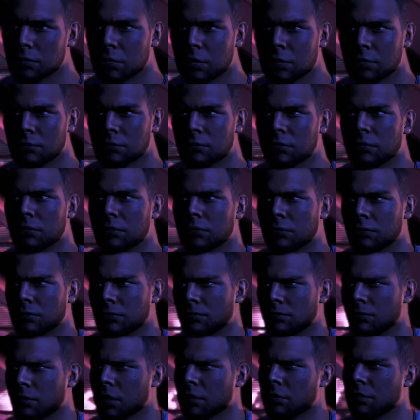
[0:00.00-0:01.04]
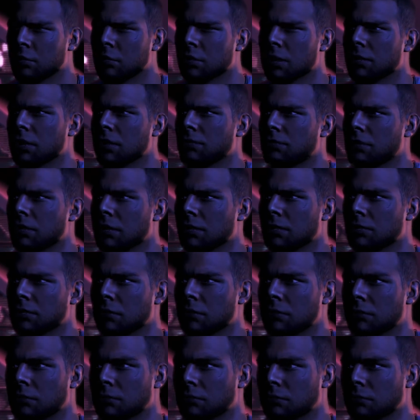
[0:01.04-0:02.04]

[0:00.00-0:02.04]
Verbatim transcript: you're good. Probably one of the best.